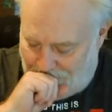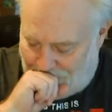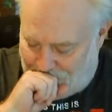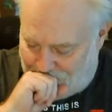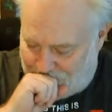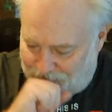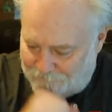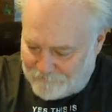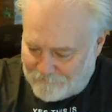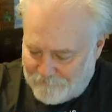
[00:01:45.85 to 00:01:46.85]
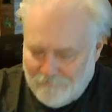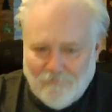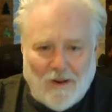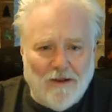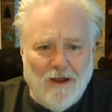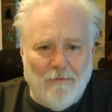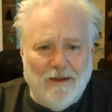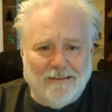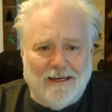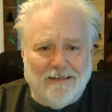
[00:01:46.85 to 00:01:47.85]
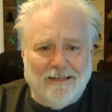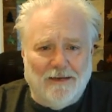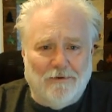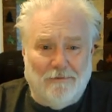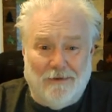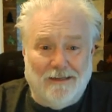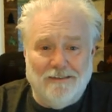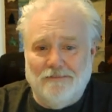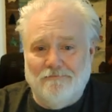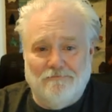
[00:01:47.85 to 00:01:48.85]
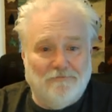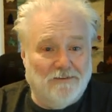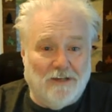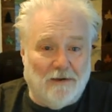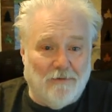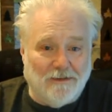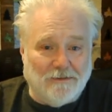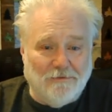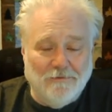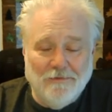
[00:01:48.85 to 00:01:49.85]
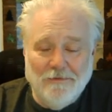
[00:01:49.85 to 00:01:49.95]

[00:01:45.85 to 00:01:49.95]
not because I can tell you what it means, it's not a puzzle.